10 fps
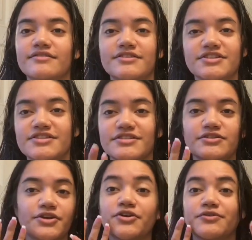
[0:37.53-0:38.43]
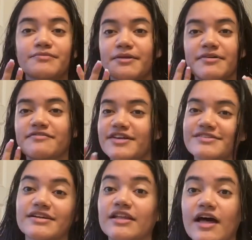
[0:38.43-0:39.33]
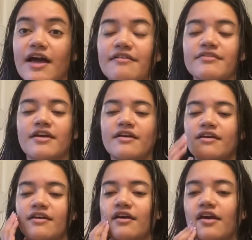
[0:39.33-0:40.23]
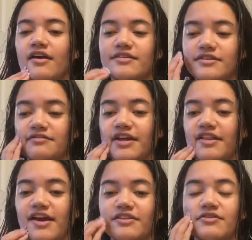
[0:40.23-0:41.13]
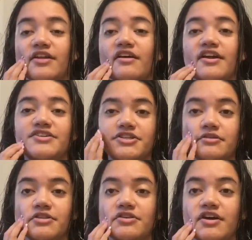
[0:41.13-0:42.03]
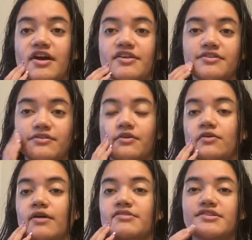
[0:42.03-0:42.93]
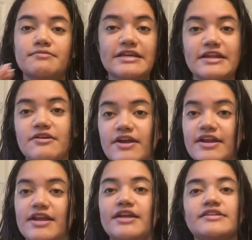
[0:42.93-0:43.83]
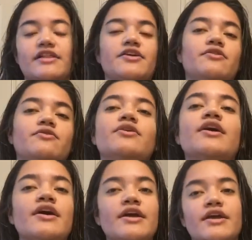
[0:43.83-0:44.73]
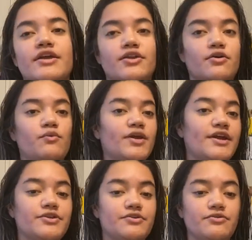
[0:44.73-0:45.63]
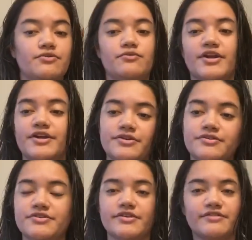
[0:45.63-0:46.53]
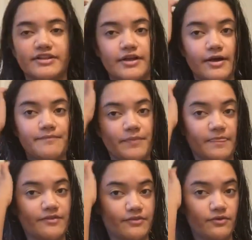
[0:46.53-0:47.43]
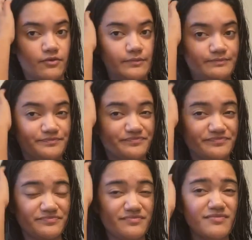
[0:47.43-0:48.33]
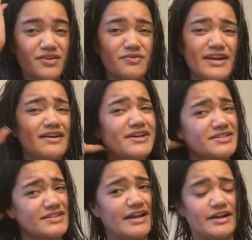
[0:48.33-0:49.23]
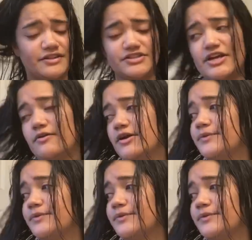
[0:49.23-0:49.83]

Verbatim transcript: just to you know make my face look alive and stuff like that so I thought I'd share it with you guys so I'm just gonna be getting ready telling you you know what I do what I use stuff like that so right now I just got out of the shower